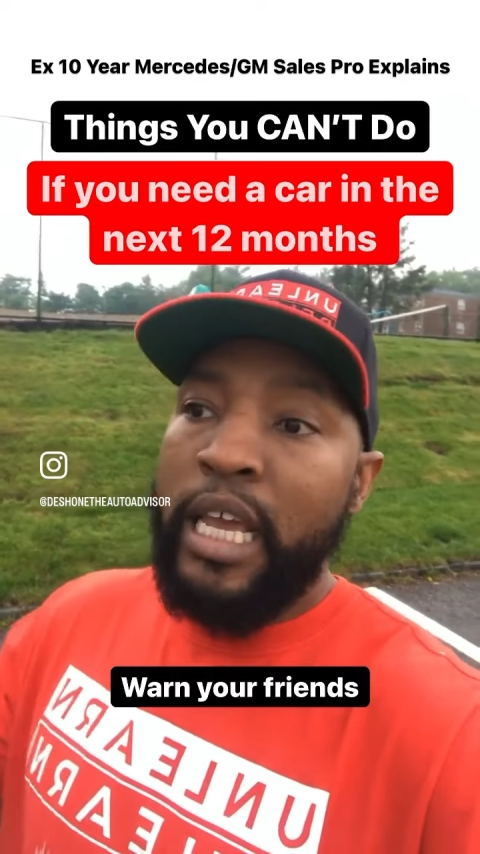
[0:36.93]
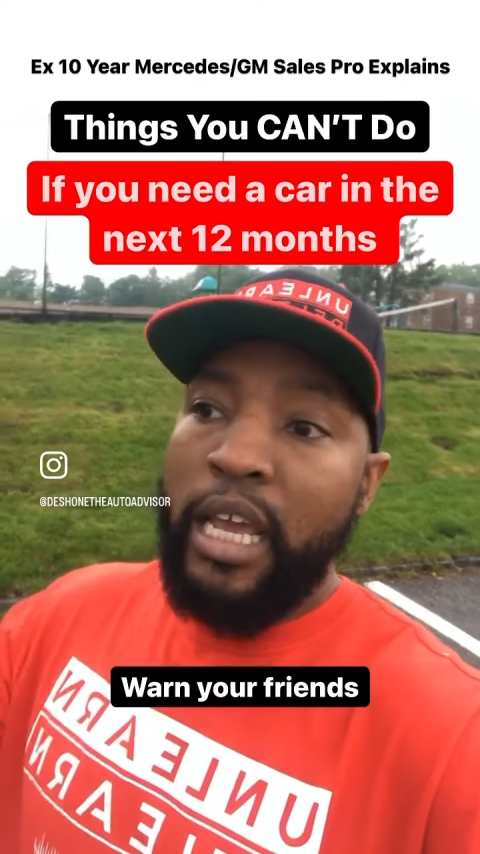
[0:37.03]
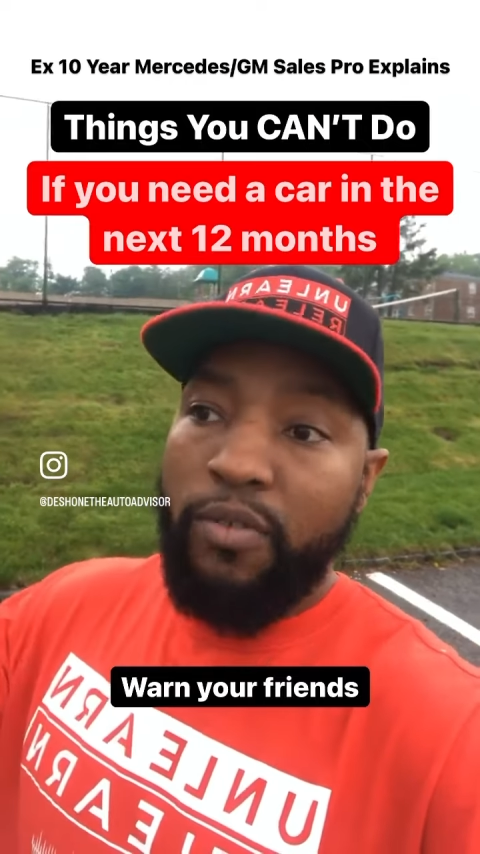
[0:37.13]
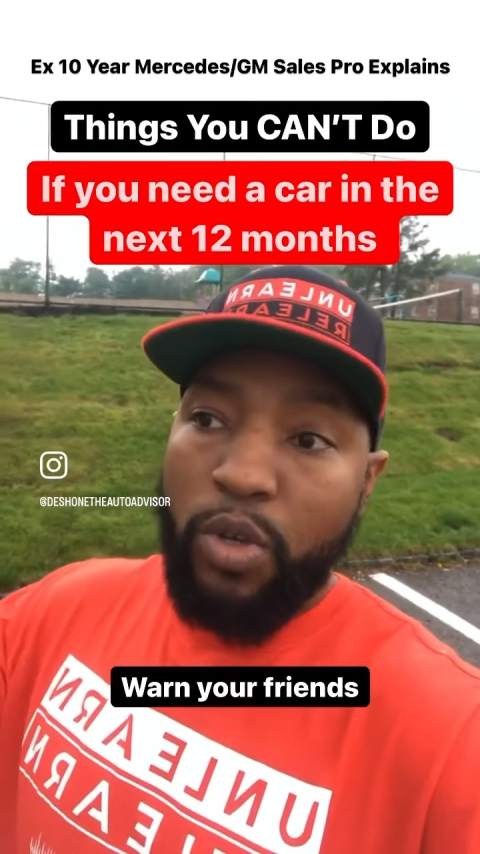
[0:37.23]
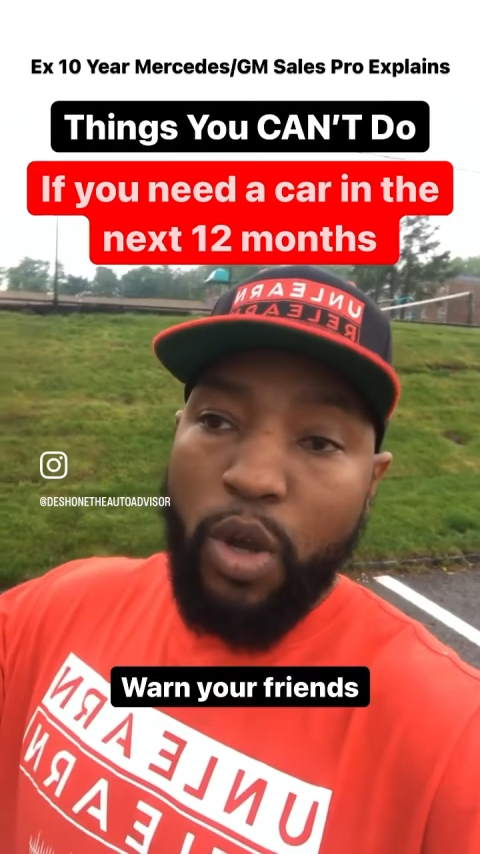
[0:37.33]

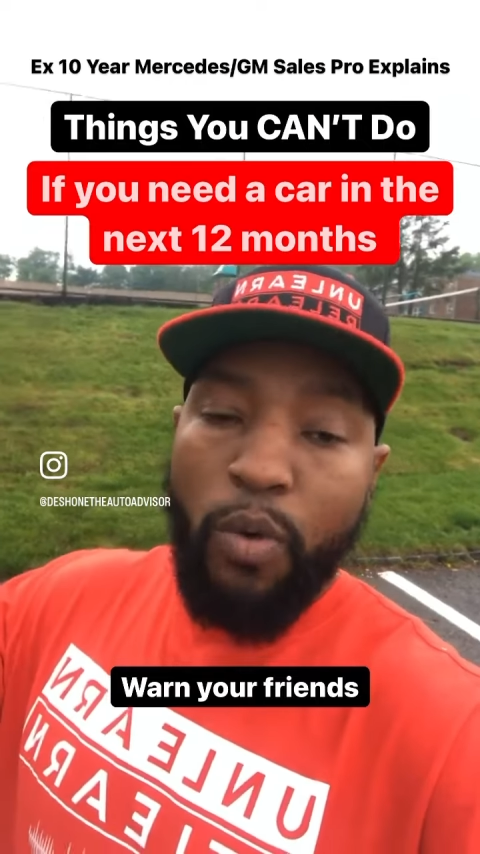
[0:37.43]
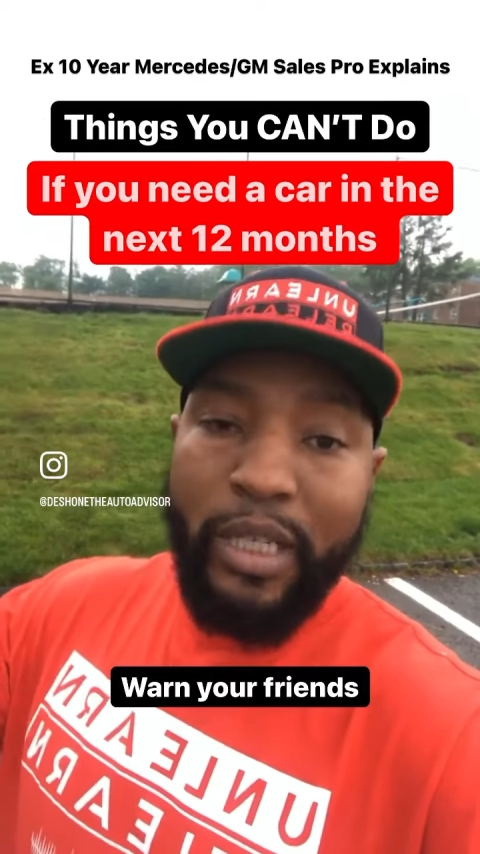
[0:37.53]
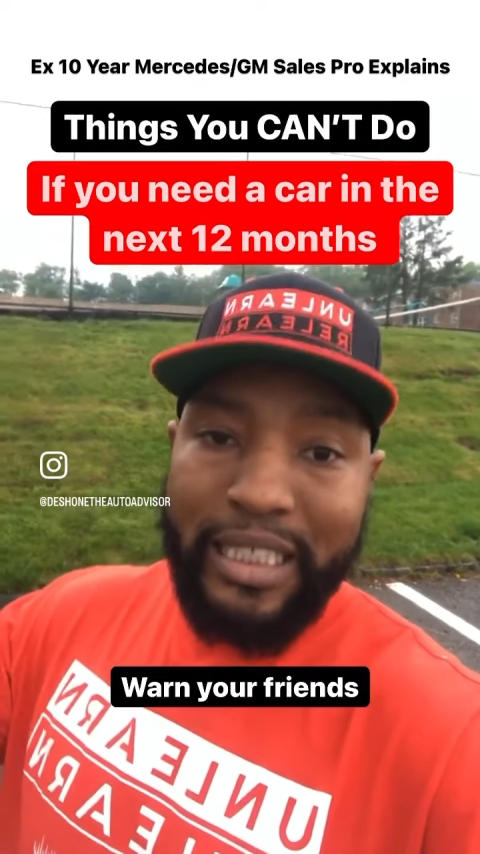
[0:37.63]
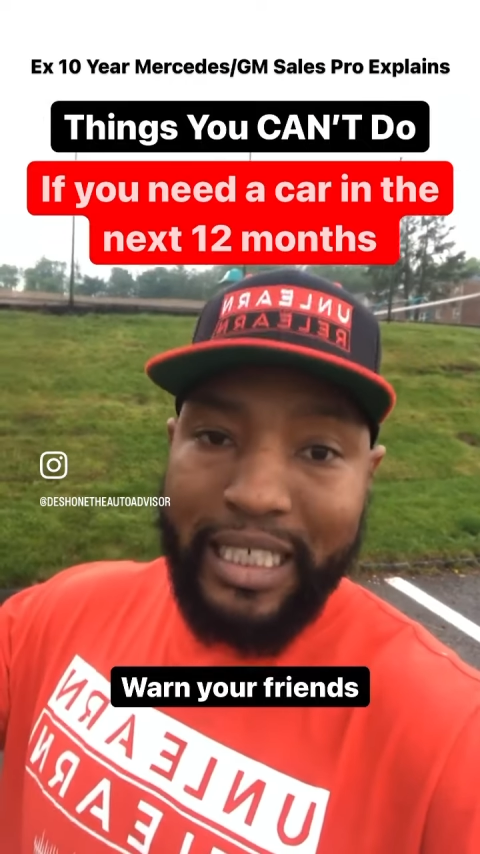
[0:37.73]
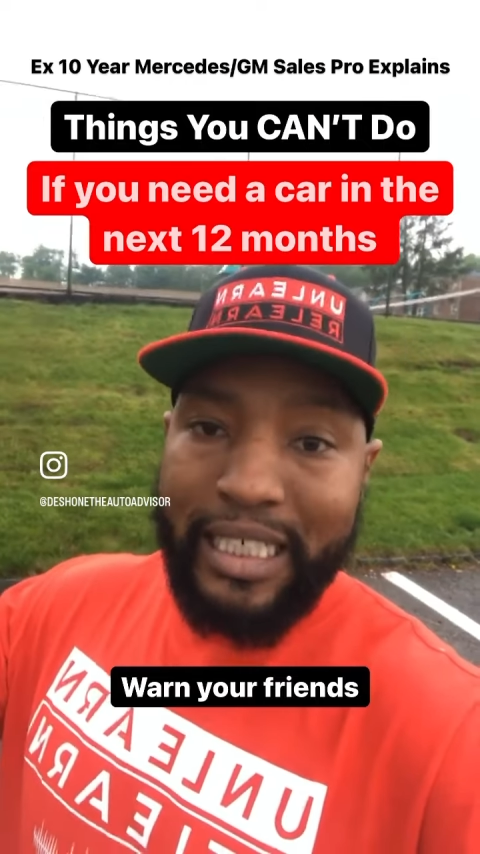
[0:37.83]
If you go in
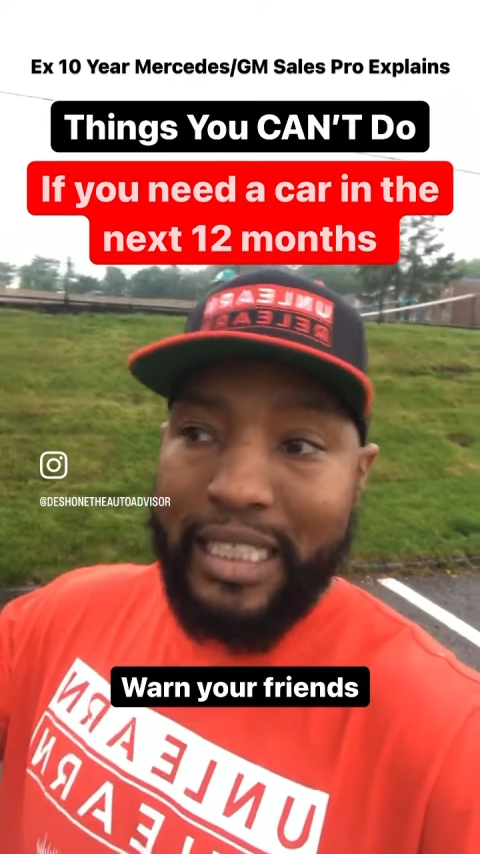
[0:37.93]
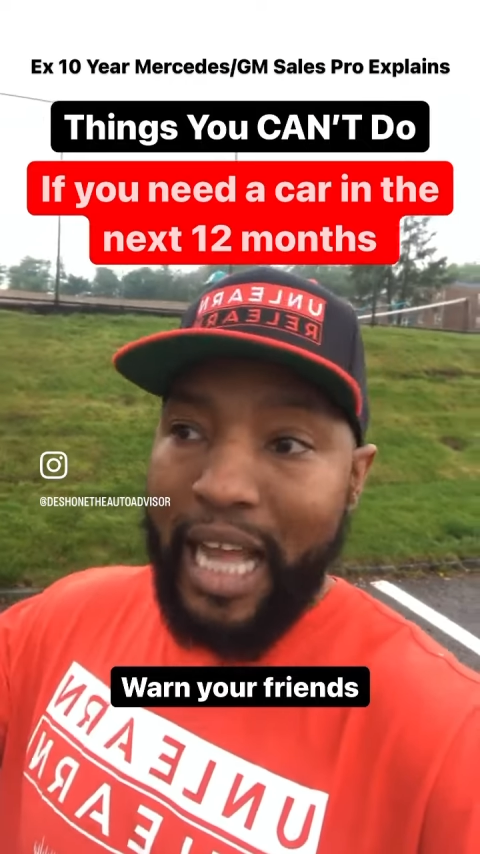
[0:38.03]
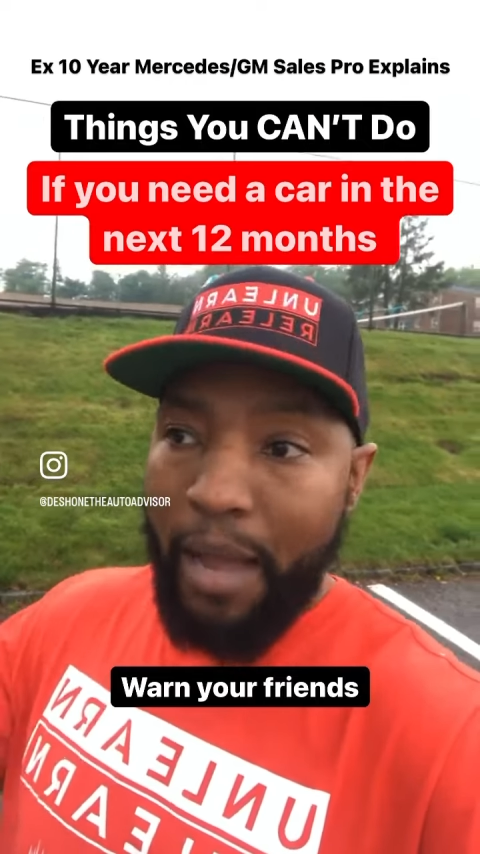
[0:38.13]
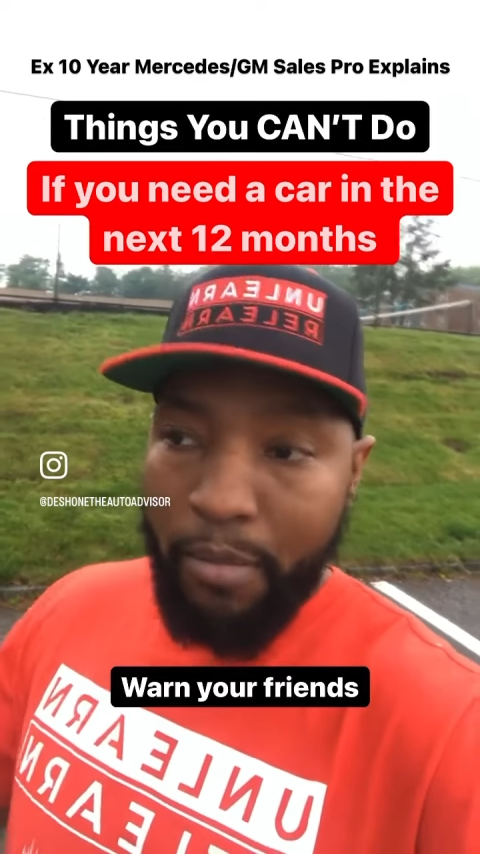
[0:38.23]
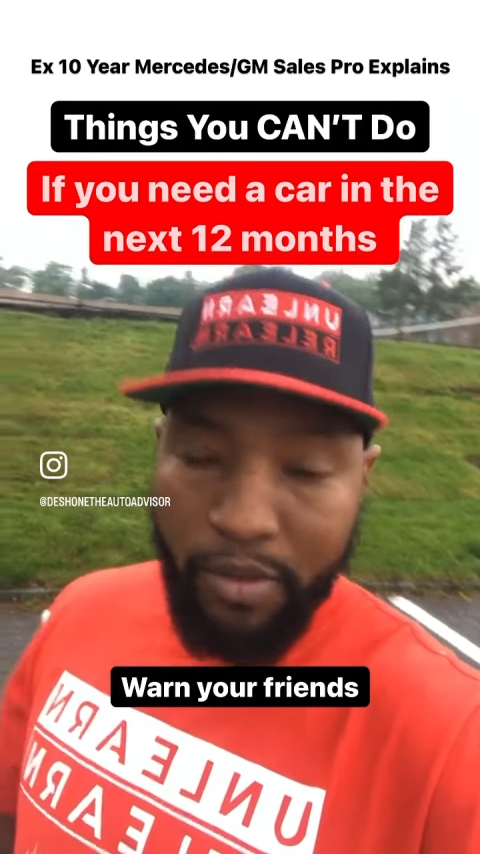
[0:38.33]
6
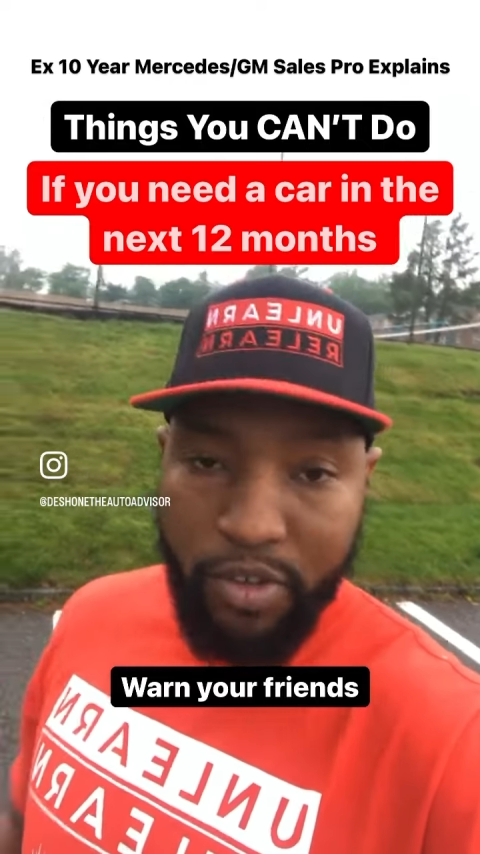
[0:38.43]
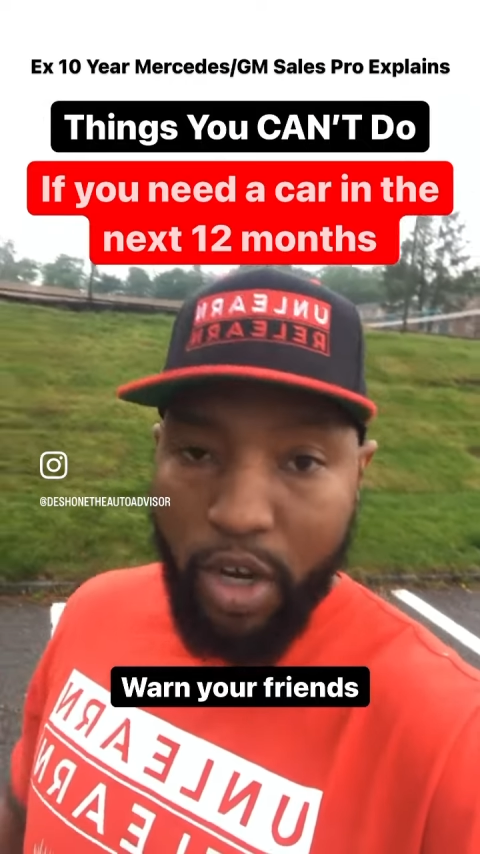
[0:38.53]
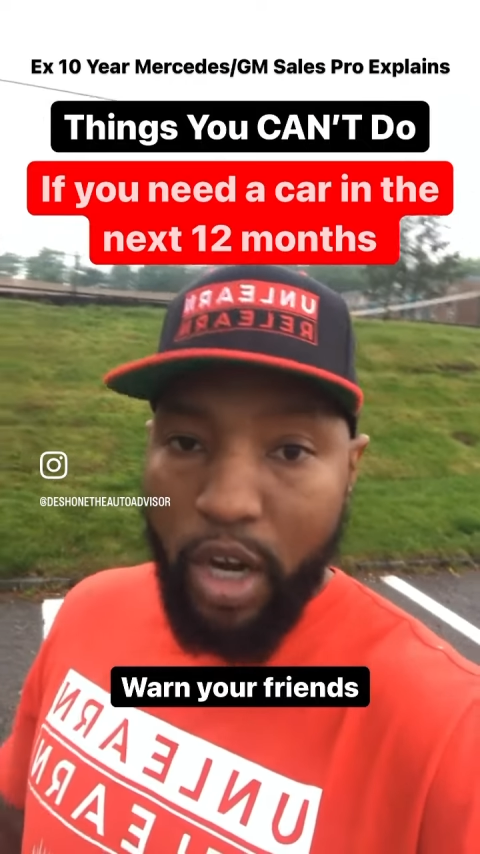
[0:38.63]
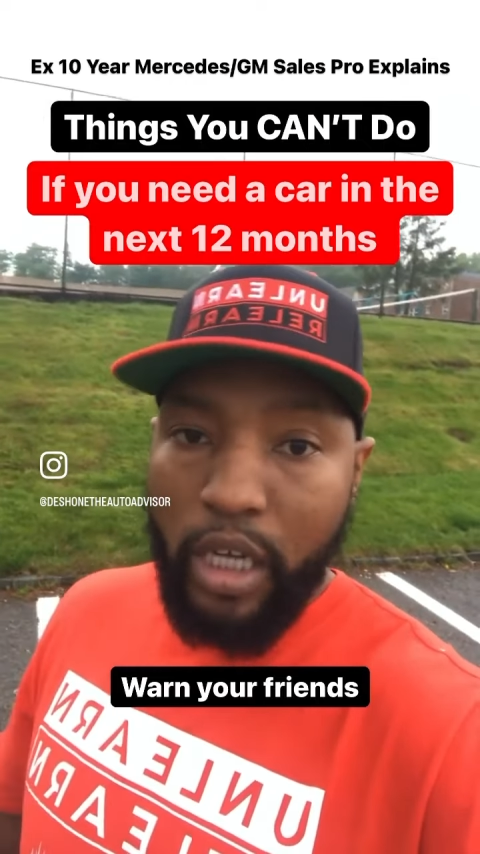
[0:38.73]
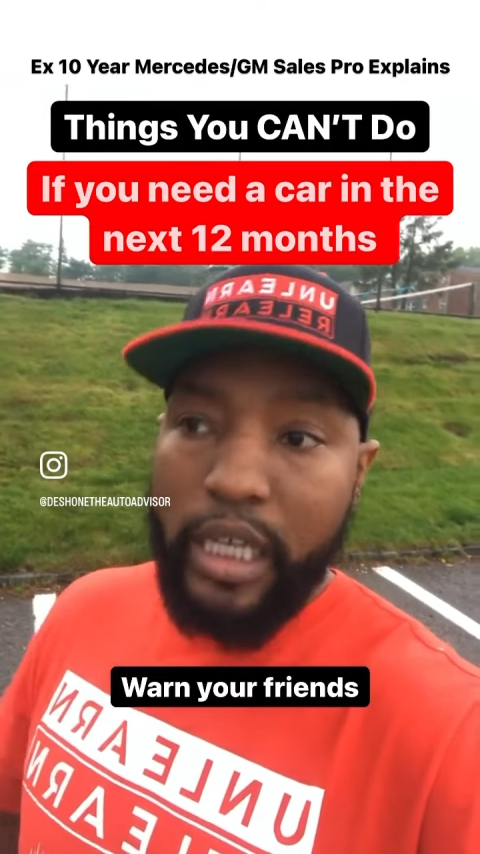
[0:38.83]
9 months
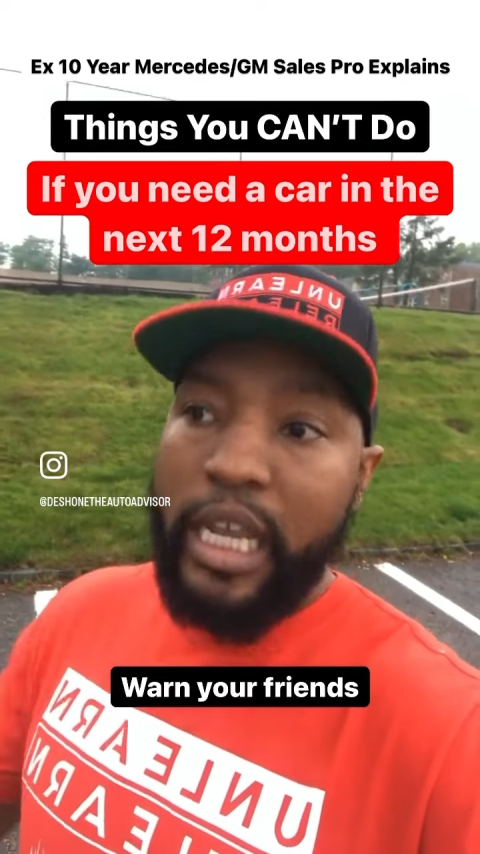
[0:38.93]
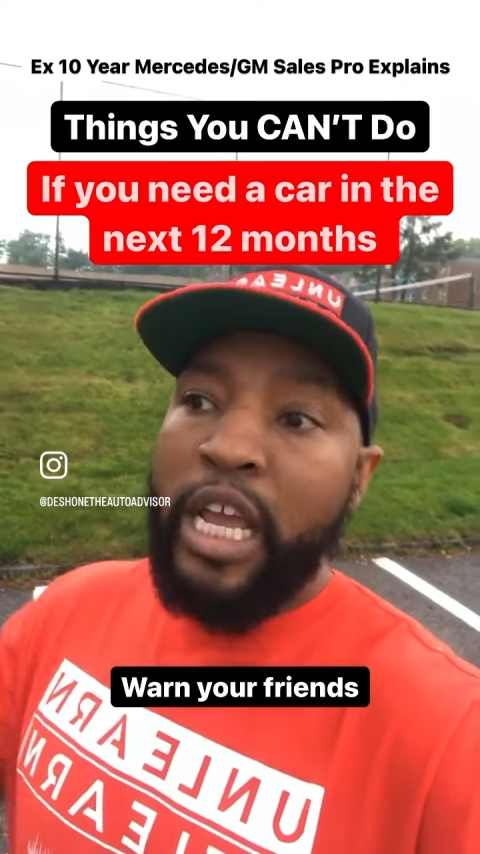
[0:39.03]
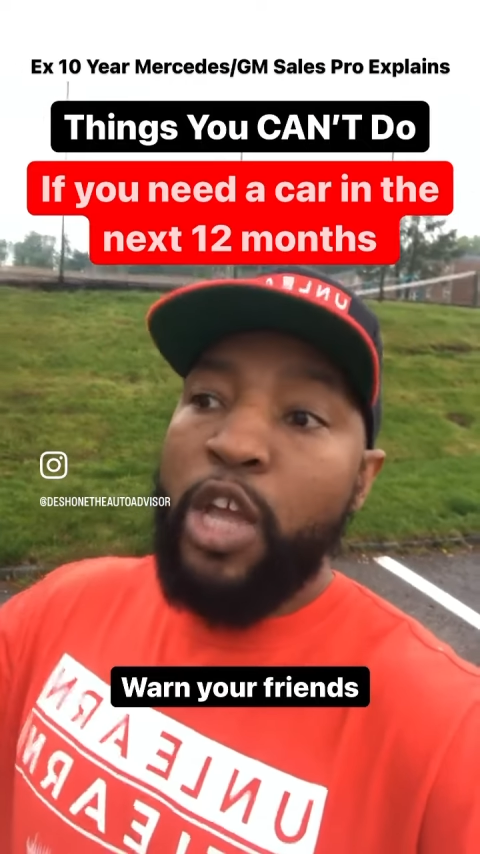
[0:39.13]
early,